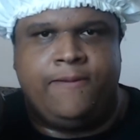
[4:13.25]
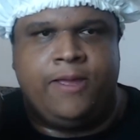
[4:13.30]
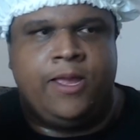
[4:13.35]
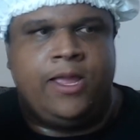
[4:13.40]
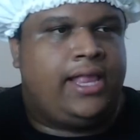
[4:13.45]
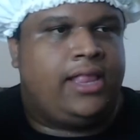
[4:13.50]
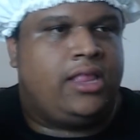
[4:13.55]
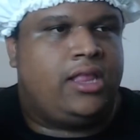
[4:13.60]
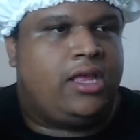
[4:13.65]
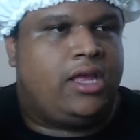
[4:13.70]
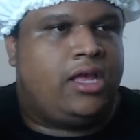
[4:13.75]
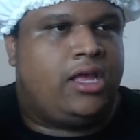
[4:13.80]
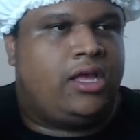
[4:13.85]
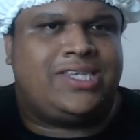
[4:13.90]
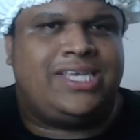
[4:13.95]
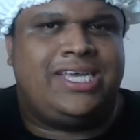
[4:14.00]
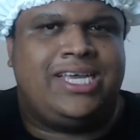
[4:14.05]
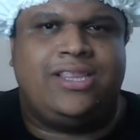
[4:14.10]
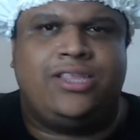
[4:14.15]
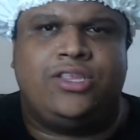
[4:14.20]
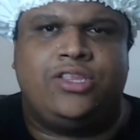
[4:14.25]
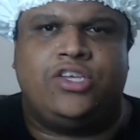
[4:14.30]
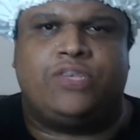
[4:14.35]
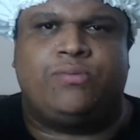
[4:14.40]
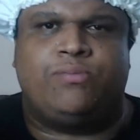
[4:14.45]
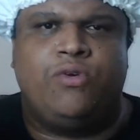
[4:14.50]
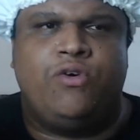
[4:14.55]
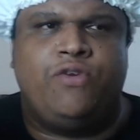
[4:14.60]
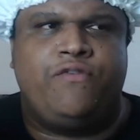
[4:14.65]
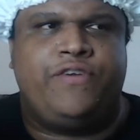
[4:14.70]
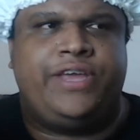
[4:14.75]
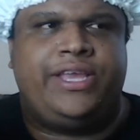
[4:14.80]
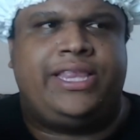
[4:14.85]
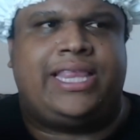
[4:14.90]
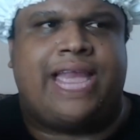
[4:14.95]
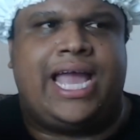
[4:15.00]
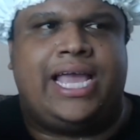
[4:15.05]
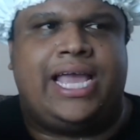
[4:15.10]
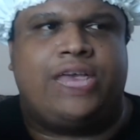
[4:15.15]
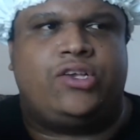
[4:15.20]
And towards the end of this movie,
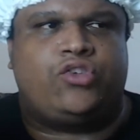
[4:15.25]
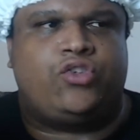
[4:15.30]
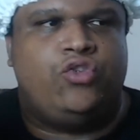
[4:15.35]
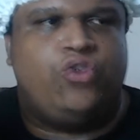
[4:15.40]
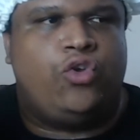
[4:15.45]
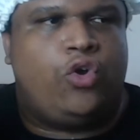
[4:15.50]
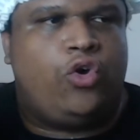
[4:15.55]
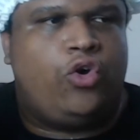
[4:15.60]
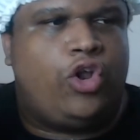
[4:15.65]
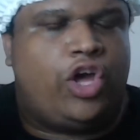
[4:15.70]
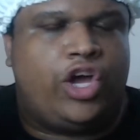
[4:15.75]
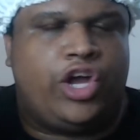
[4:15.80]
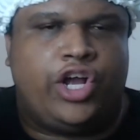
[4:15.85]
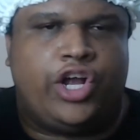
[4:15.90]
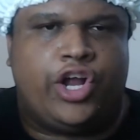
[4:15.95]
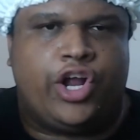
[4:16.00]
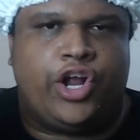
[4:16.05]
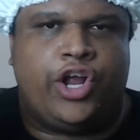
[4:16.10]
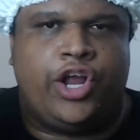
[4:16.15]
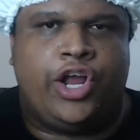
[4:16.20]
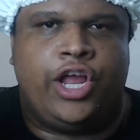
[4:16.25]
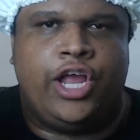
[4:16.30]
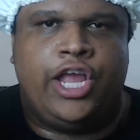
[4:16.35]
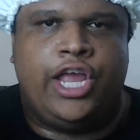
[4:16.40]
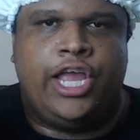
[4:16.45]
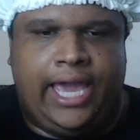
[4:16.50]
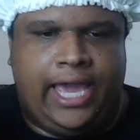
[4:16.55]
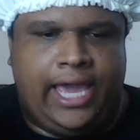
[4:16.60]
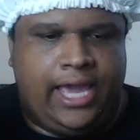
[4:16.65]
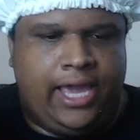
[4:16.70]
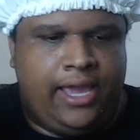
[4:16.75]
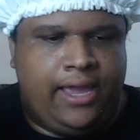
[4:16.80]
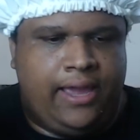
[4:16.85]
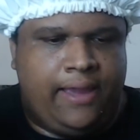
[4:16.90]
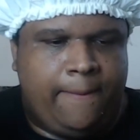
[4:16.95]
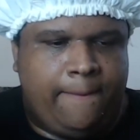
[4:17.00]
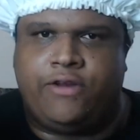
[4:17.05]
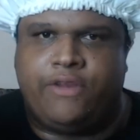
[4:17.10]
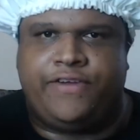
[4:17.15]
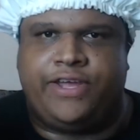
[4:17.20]
that is no longer a
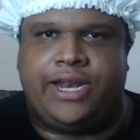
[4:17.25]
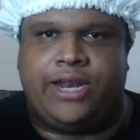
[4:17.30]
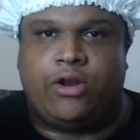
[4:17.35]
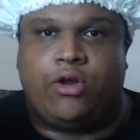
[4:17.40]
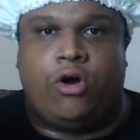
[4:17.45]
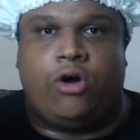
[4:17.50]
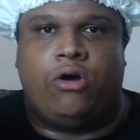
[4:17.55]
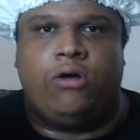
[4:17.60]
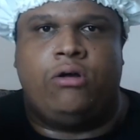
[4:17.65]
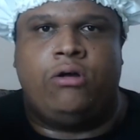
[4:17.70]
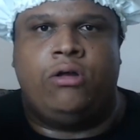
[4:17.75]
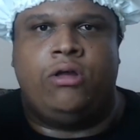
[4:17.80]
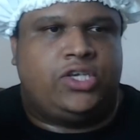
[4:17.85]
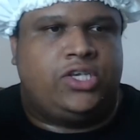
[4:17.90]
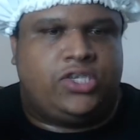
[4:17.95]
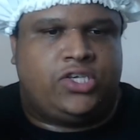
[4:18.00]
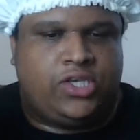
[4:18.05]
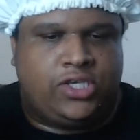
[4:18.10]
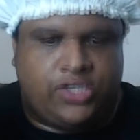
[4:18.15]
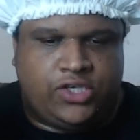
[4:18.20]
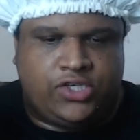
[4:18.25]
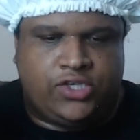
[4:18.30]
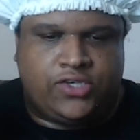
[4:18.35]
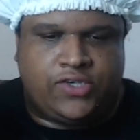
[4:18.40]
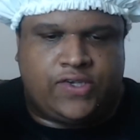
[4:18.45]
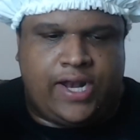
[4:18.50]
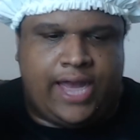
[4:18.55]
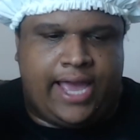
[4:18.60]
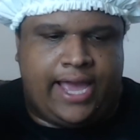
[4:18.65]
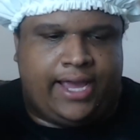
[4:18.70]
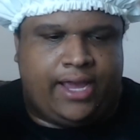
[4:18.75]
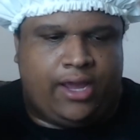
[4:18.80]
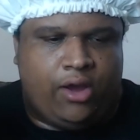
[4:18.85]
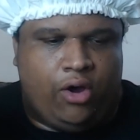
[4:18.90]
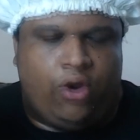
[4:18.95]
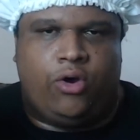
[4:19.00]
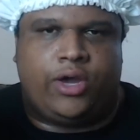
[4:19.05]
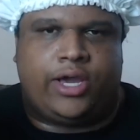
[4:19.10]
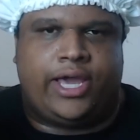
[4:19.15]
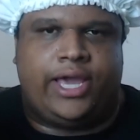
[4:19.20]
part of it at all. It's just like,
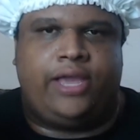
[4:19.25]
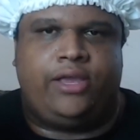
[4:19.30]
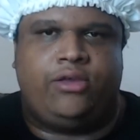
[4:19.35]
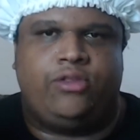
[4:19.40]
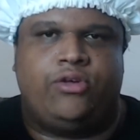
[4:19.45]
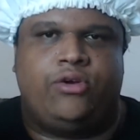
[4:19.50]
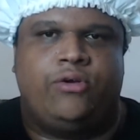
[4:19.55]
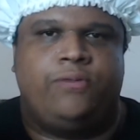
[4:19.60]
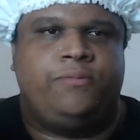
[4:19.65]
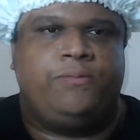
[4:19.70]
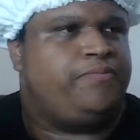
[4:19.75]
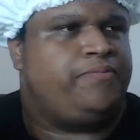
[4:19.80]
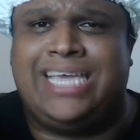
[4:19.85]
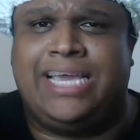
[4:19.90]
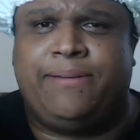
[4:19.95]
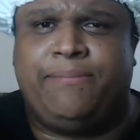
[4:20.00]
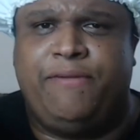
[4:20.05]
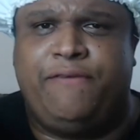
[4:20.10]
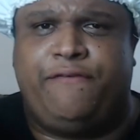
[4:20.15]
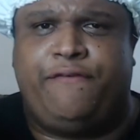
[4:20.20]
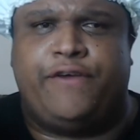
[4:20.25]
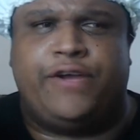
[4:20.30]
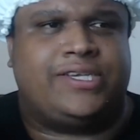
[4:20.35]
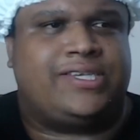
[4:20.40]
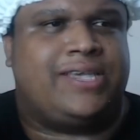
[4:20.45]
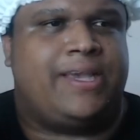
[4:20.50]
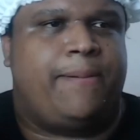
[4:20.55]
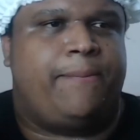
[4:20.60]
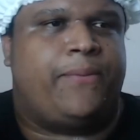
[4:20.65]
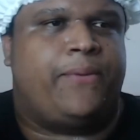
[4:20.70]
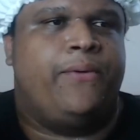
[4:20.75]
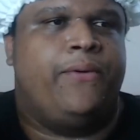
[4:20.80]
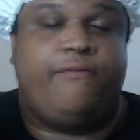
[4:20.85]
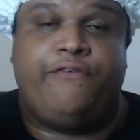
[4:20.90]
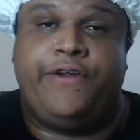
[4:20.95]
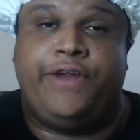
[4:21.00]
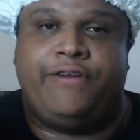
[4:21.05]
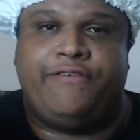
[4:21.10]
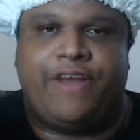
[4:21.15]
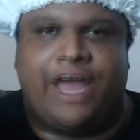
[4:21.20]
oh, okay, you know, take me for example. I'm
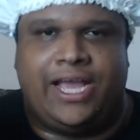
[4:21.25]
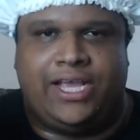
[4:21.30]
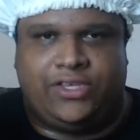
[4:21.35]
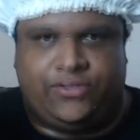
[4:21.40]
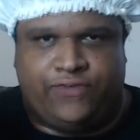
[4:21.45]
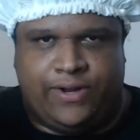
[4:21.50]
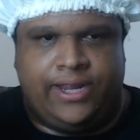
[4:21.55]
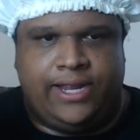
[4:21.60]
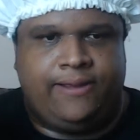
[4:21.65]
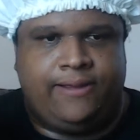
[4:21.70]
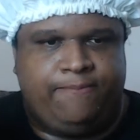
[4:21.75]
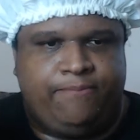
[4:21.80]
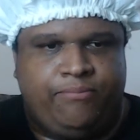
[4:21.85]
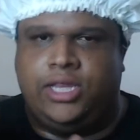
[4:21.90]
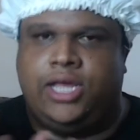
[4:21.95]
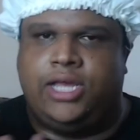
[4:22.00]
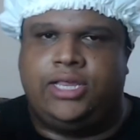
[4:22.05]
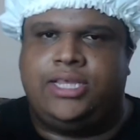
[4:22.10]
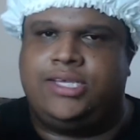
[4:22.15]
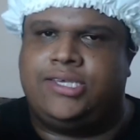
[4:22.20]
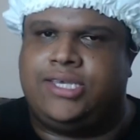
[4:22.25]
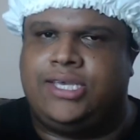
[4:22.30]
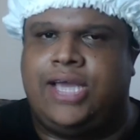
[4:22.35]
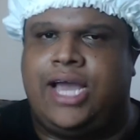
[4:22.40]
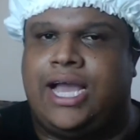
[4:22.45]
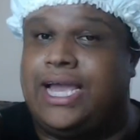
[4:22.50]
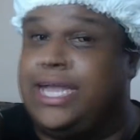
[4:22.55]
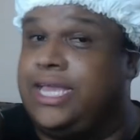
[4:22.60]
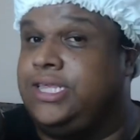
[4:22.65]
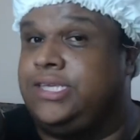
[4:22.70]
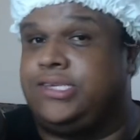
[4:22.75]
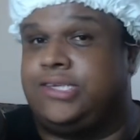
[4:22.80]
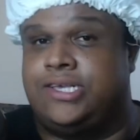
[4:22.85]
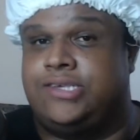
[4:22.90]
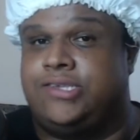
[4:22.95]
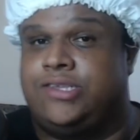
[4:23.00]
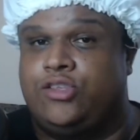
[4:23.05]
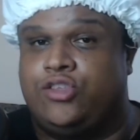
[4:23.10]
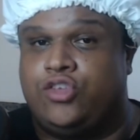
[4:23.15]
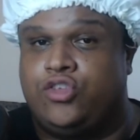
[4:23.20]
afraid of heights, right? Now this, again, this
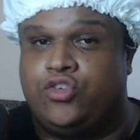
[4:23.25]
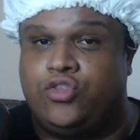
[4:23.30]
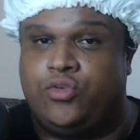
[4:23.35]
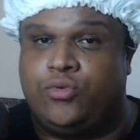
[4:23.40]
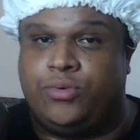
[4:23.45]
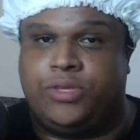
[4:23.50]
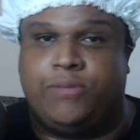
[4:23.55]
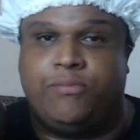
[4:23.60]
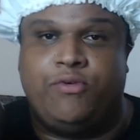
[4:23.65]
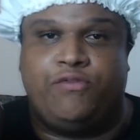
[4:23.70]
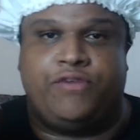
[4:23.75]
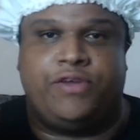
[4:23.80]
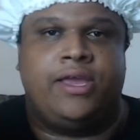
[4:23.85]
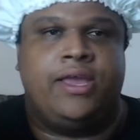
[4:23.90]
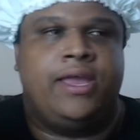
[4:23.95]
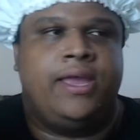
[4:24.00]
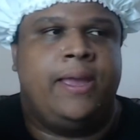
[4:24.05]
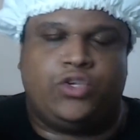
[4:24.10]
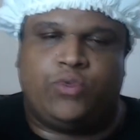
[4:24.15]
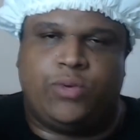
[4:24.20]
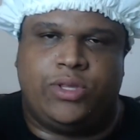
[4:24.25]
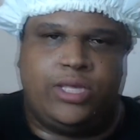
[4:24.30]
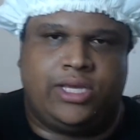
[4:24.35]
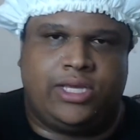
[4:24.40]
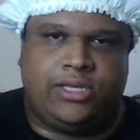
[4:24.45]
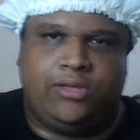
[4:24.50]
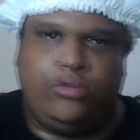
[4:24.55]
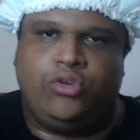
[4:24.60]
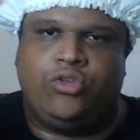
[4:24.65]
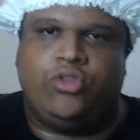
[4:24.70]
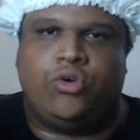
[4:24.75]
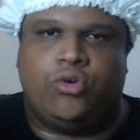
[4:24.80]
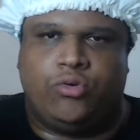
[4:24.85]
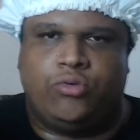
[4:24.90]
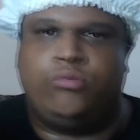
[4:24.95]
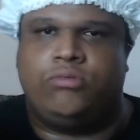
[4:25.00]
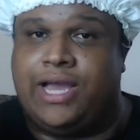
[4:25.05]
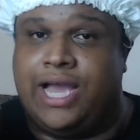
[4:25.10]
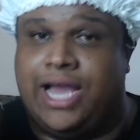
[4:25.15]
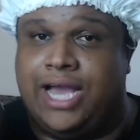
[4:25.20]
has nothing to do with the movie, but I just want to, you know,
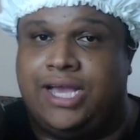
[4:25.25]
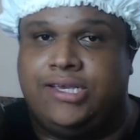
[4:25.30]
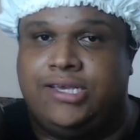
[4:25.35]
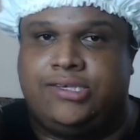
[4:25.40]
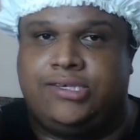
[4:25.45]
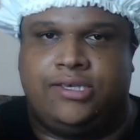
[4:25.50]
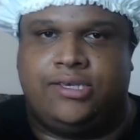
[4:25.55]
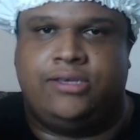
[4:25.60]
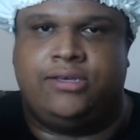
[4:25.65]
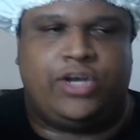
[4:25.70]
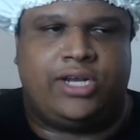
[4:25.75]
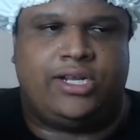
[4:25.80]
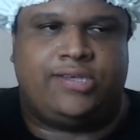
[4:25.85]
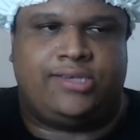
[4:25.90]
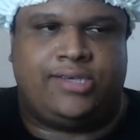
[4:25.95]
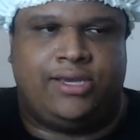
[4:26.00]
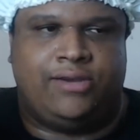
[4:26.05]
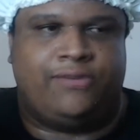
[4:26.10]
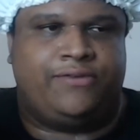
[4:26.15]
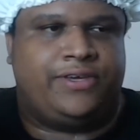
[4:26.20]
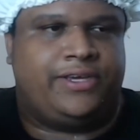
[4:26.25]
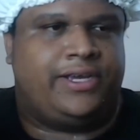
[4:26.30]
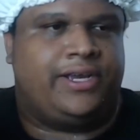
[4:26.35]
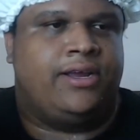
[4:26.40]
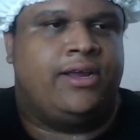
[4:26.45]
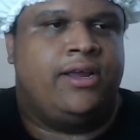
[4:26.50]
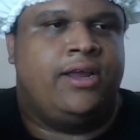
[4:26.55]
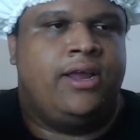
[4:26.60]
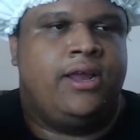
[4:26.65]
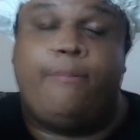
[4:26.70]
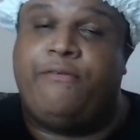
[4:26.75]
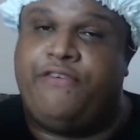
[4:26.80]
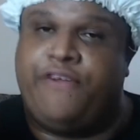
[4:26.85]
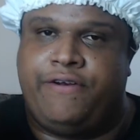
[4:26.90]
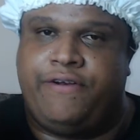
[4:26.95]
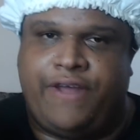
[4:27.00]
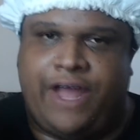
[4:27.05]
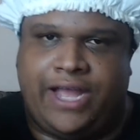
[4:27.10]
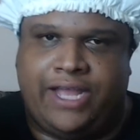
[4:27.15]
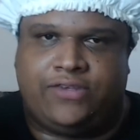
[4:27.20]
give you guys what I'm trying to say over here. I'm
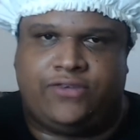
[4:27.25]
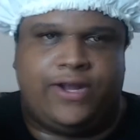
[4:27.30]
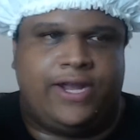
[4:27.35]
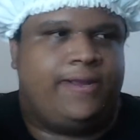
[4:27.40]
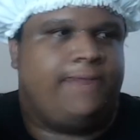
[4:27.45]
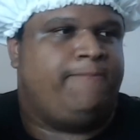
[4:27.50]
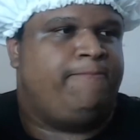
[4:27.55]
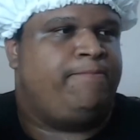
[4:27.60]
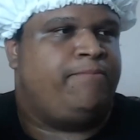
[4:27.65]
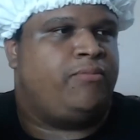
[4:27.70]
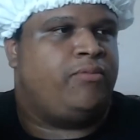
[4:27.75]
afraid of heights, right?